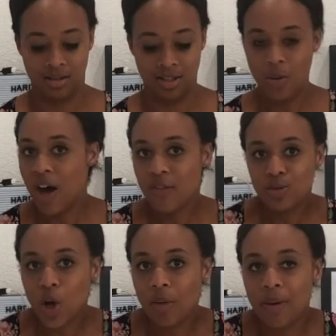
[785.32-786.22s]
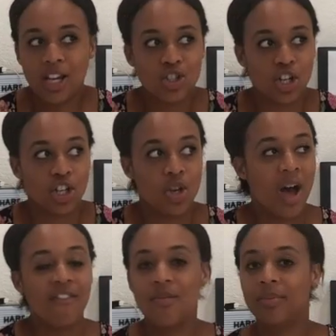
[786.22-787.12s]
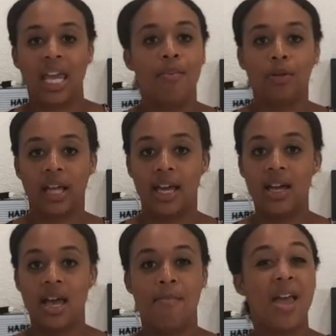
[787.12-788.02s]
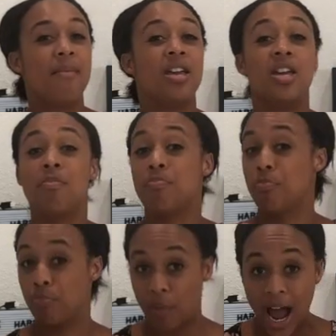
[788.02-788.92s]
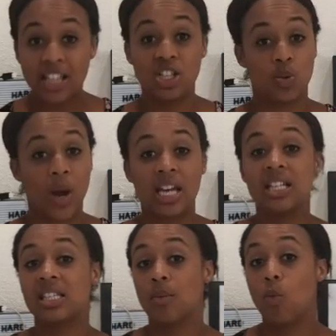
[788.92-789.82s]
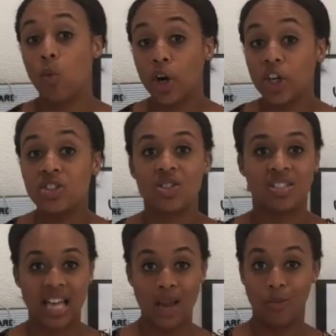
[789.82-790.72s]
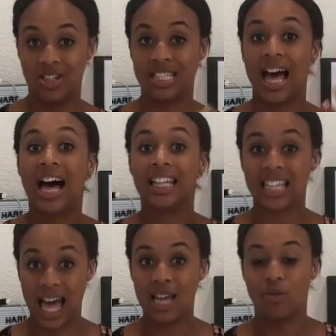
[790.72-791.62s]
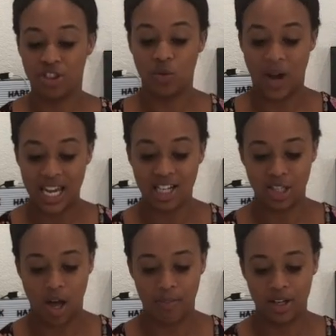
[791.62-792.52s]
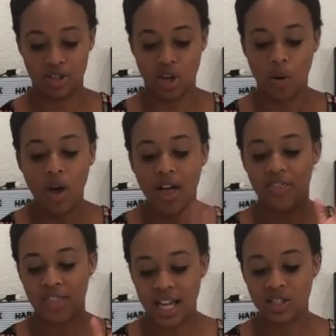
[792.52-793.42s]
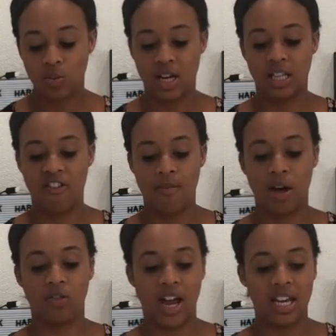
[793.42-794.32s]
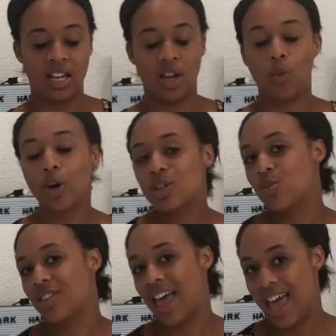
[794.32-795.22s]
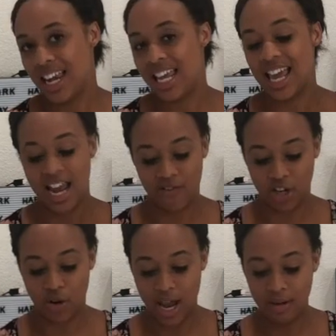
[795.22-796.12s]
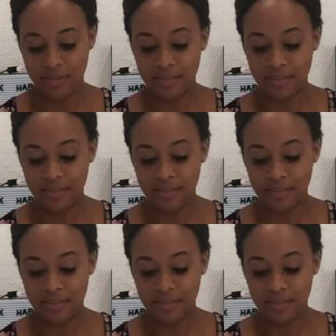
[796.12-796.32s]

you have them draw a picture. You have them label it. Maybe practice writing some words or sight words that align with the writing topic. So that's what I love about writing. It works with any and every grade.